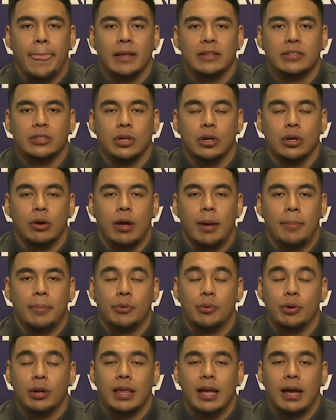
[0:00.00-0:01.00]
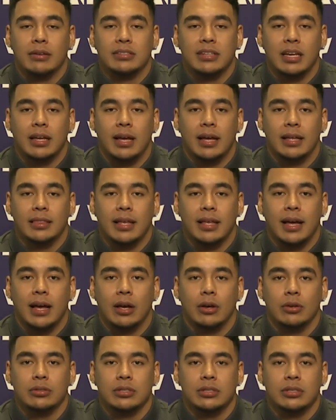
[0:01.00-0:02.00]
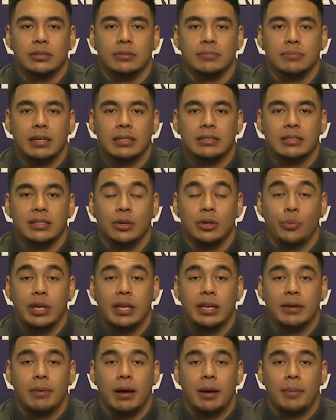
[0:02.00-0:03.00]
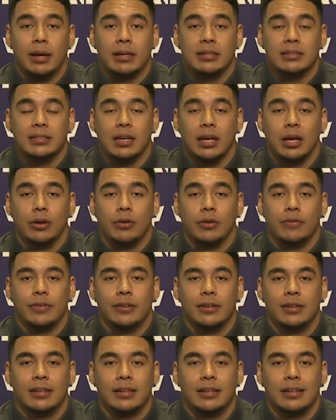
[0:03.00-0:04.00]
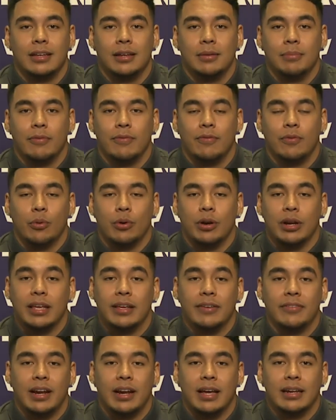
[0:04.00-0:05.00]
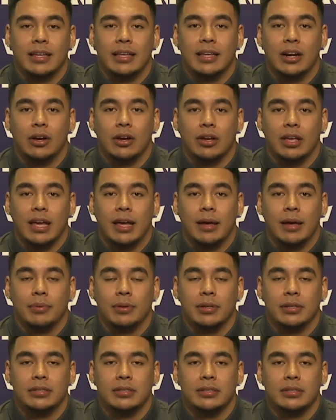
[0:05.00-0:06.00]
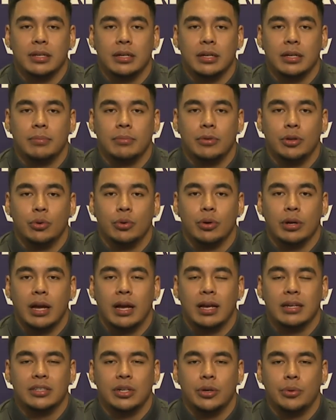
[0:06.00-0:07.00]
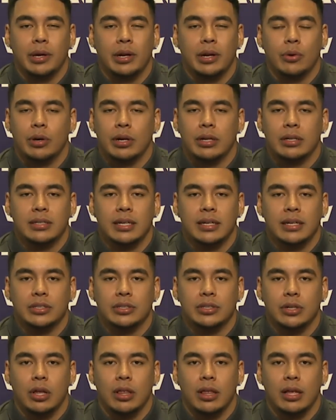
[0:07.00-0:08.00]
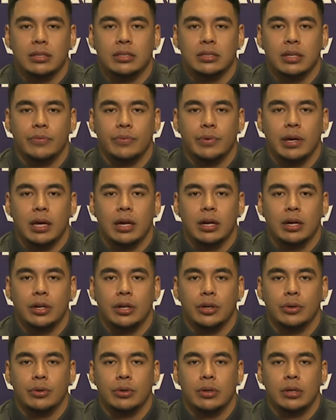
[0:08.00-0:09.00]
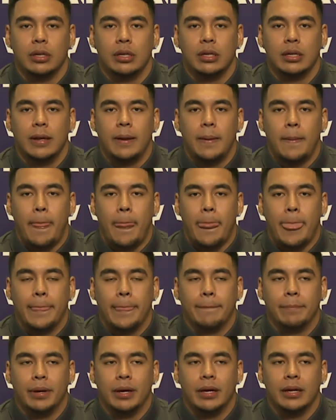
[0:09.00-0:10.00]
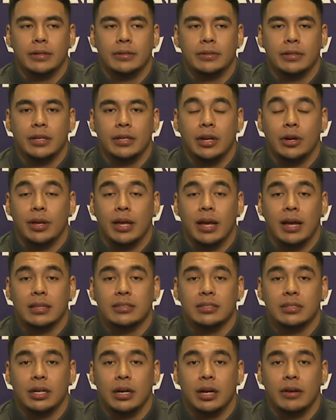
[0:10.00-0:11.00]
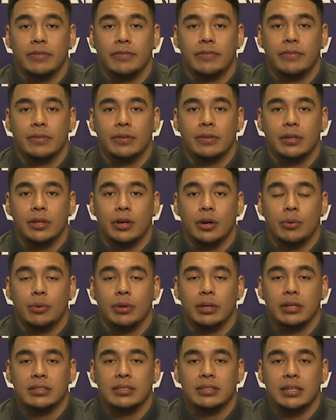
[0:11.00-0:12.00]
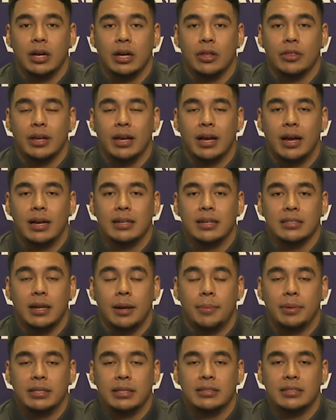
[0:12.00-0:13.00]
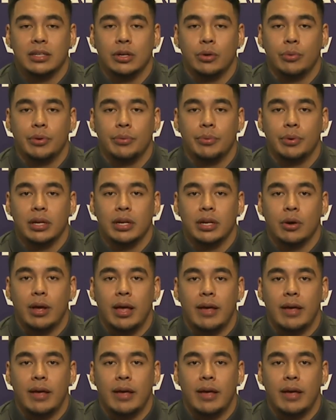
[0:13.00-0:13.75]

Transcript: so, I mean, really, I was at, at the house basically a week by myself before he even had to get on campus. Um, newer guys, you know, we had orientation, all that stuff we got to do. But, you know, yeah, it's tough. You don't really see all the guys. And I mean, still, we really don't